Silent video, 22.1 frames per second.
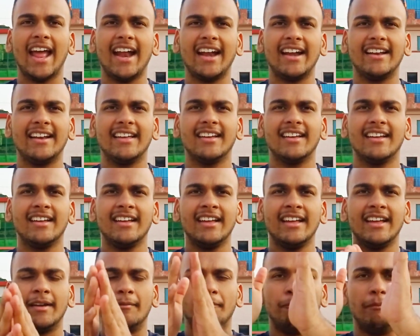and
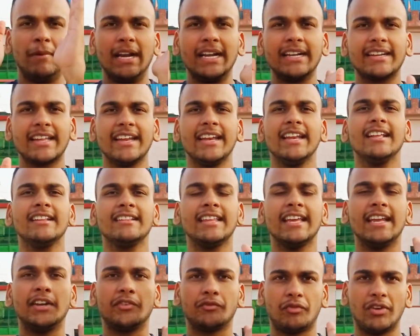
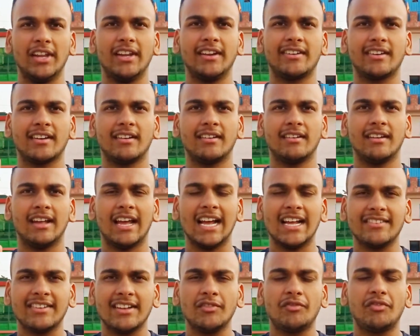maintaining the inflation,
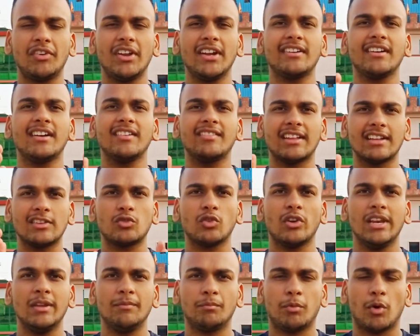as inflation is
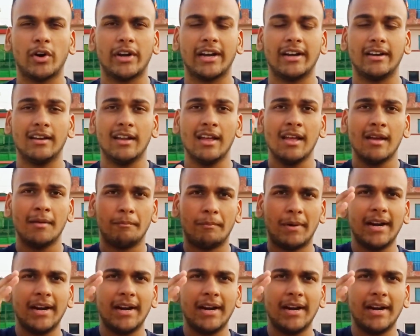actually important.